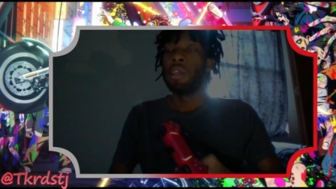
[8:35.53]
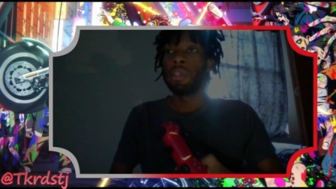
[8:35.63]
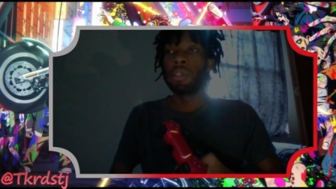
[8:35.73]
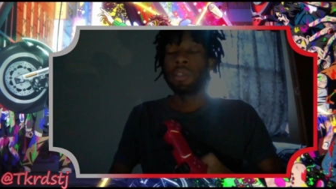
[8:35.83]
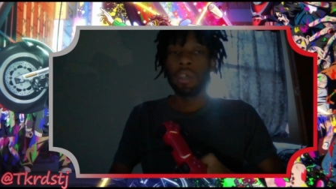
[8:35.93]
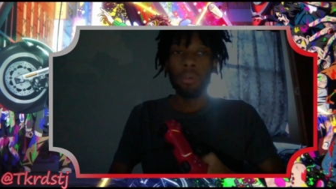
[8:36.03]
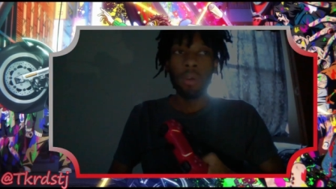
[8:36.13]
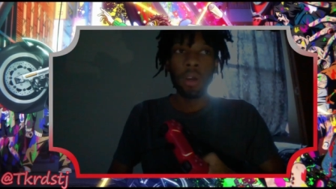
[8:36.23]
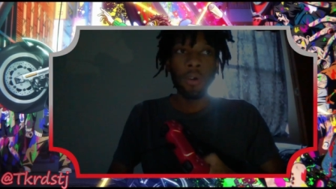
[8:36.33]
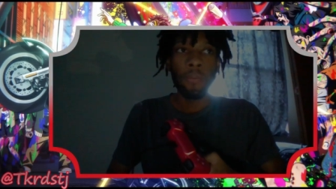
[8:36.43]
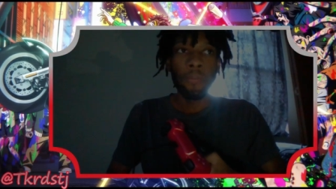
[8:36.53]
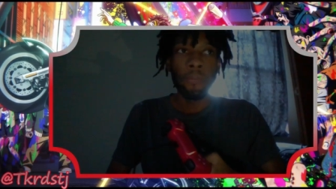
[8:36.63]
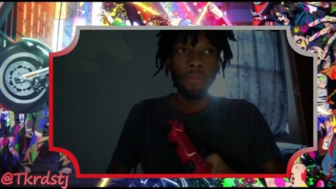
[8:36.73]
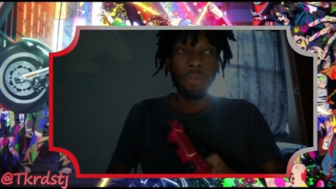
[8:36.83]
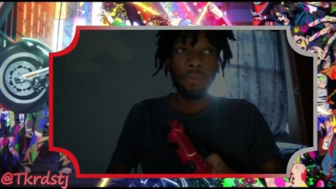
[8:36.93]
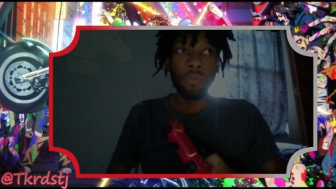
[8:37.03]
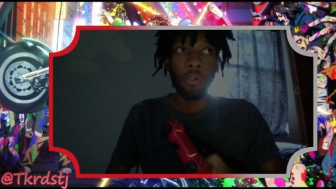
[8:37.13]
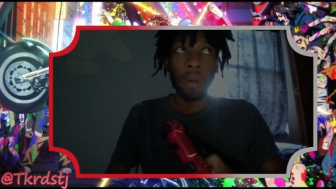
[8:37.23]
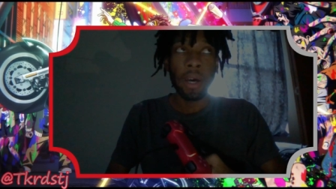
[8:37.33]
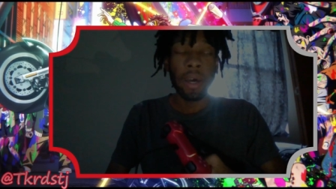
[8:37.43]
just stick around
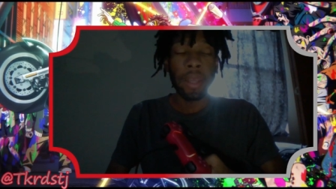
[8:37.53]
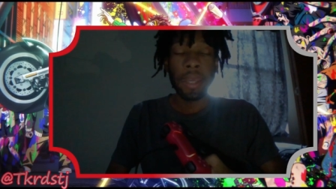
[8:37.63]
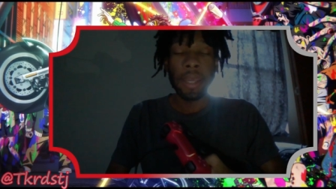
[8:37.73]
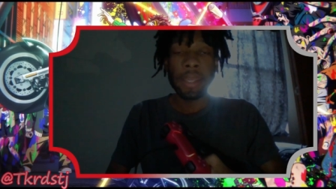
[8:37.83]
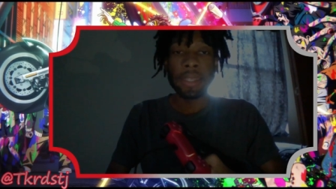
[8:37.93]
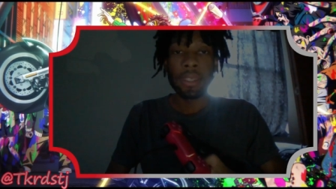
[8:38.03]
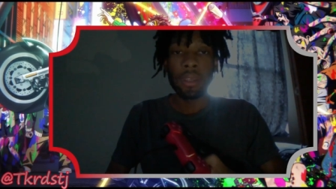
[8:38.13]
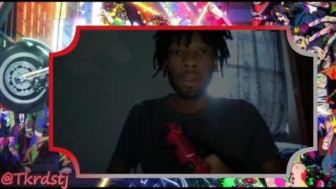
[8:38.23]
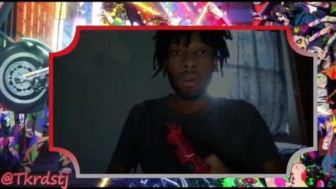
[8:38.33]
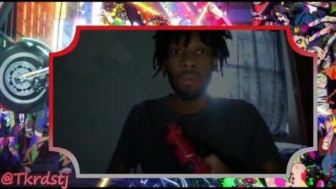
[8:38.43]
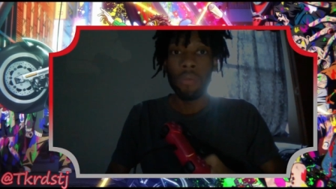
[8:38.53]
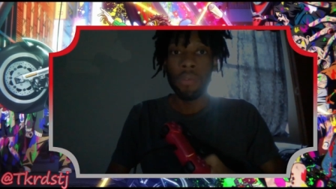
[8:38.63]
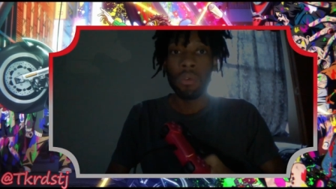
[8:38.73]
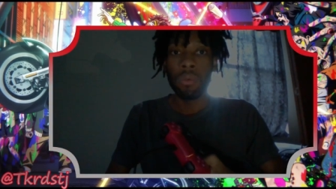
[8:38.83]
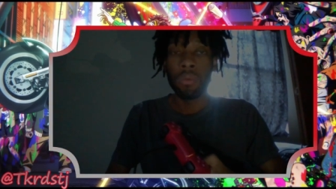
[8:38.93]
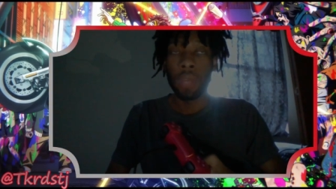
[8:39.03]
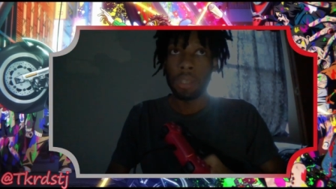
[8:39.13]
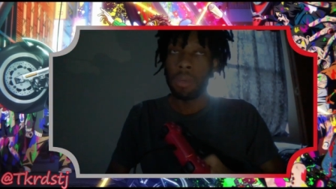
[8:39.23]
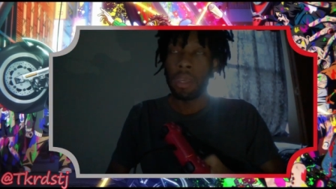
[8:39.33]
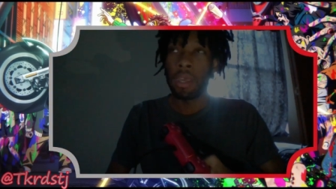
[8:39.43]
for my next review
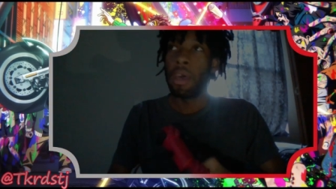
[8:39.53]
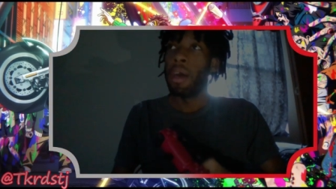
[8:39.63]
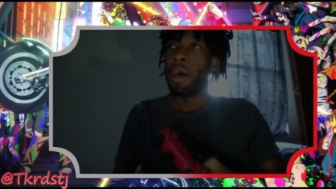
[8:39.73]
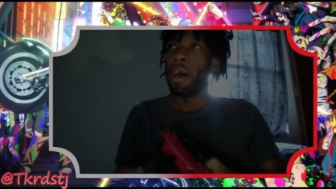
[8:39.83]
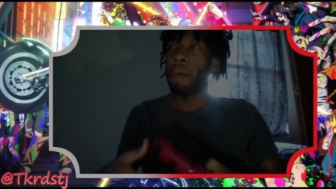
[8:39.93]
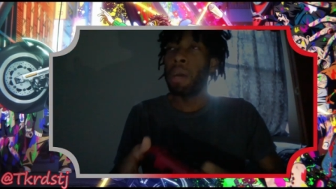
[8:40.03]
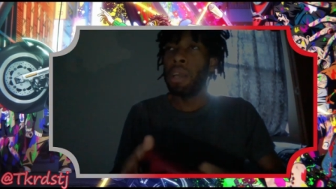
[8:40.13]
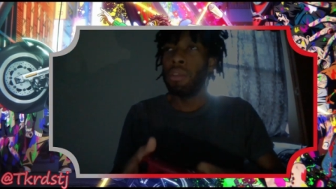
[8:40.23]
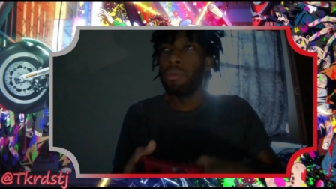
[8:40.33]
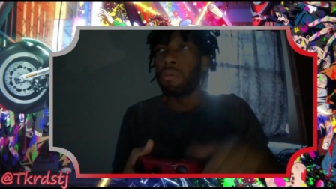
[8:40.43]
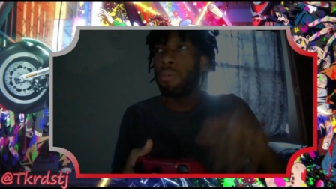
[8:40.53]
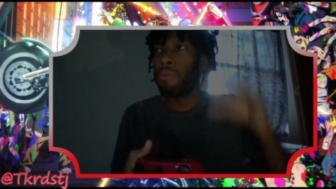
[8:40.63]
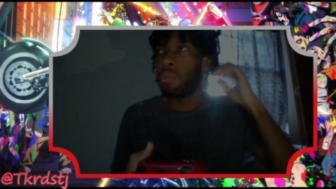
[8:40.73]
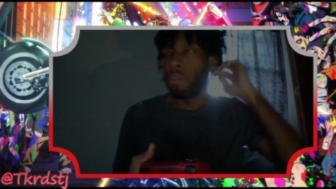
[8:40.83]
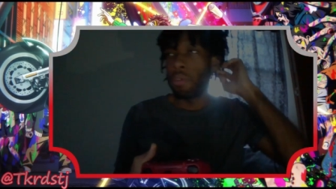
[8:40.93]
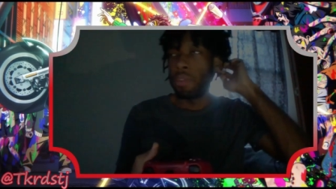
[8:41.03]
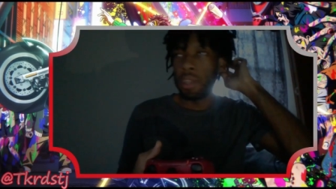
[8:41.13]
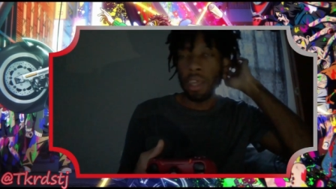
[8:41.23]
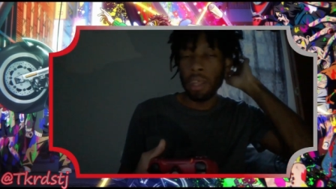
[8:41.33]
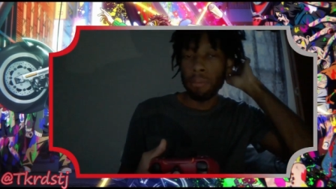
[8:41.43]
next week. I might do a review for
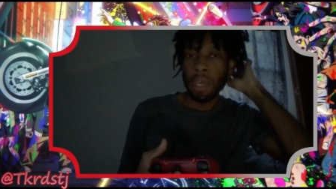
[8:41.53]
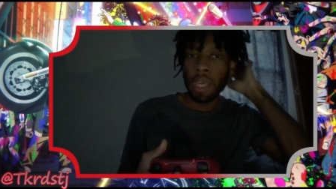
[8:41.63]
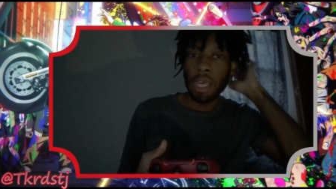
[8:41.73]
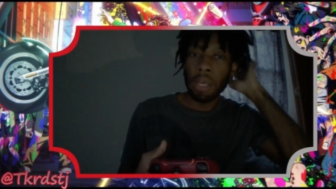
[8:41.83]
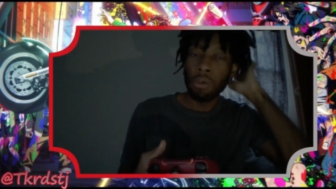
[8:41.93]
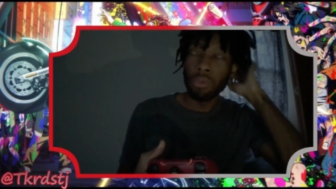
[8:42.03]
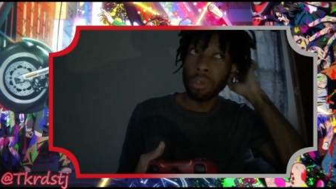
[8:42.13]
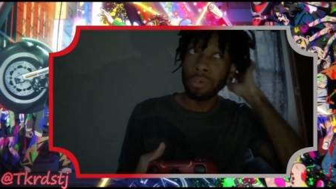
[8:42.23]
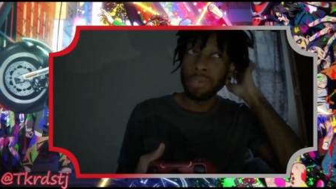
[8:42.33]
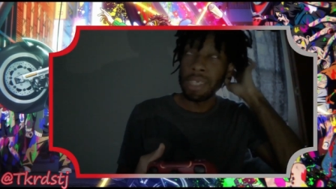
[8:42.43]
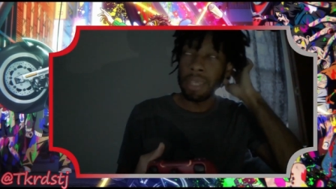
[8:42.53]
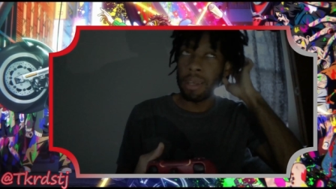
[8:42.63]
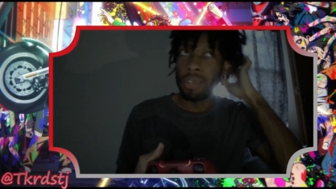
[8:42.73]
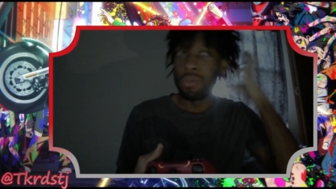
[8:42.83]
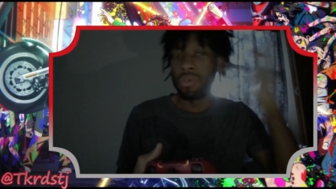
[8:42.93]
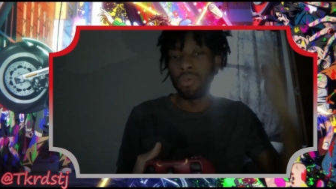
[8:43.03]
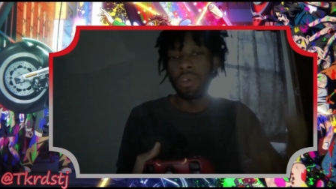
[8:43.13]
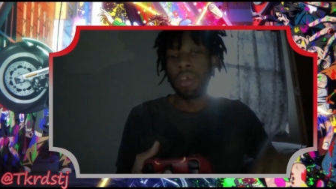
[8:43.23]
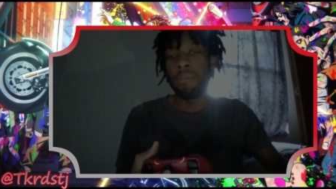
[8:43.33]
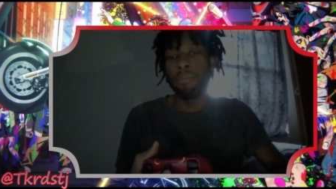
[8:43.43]
another anime. Who knows? I'm not too sure
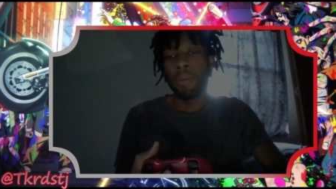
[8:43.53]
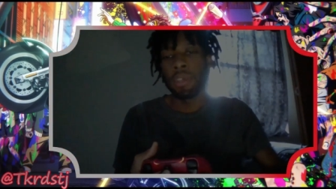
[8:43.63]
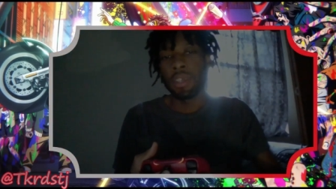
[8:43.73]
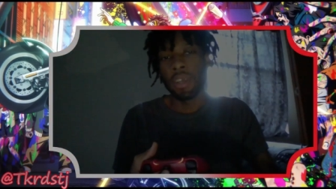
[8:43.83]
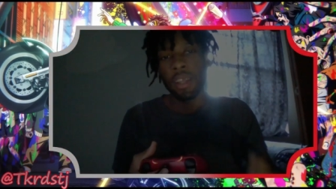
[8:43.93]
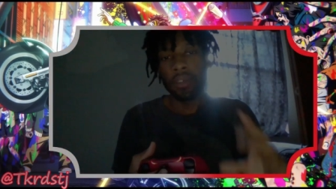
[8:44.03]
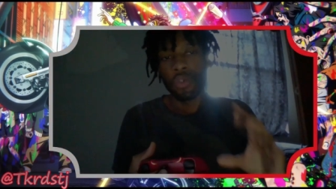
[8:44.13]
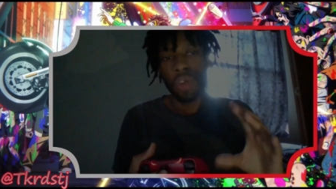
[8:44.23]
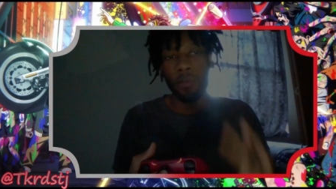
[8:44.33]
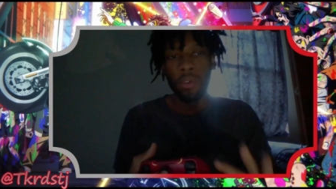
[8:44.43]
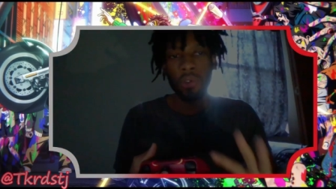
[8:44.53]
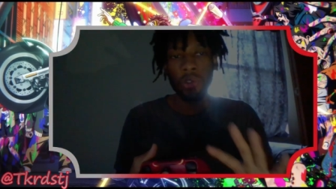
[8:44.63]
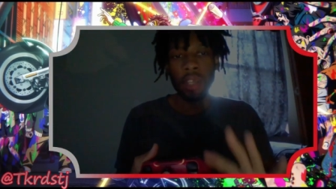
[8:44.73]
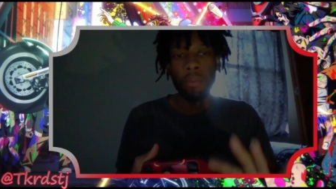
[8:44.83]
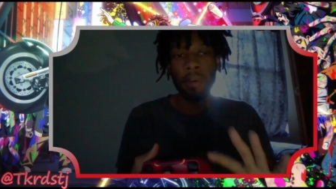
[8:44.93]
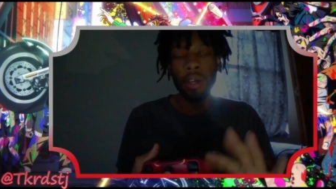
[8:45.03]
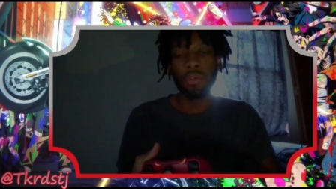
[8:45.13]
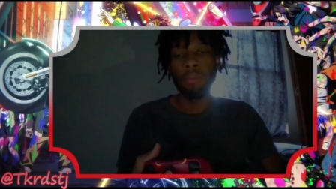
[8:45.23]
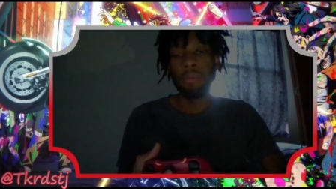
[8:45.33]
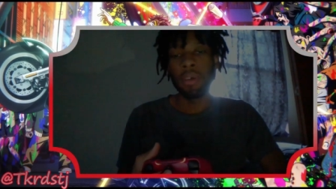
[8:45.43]
yet. I'm just kind of trying to focus on Zom
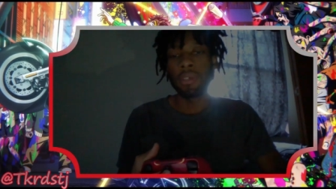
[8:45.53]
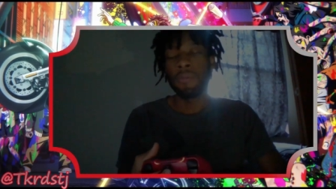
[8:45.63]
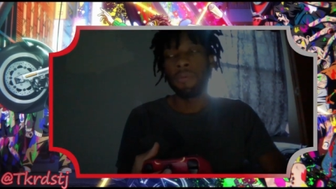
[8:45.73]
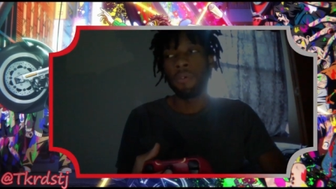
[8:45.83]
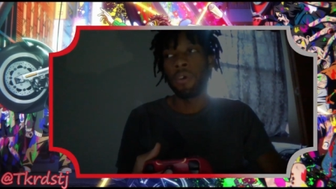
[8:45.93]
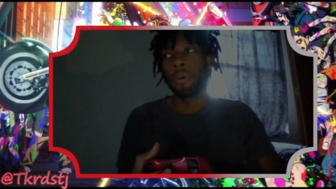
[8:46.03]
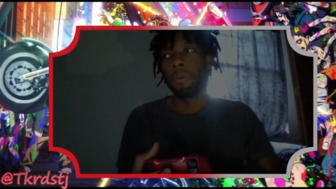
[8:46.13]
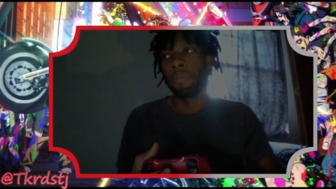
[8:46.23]
100, but so far,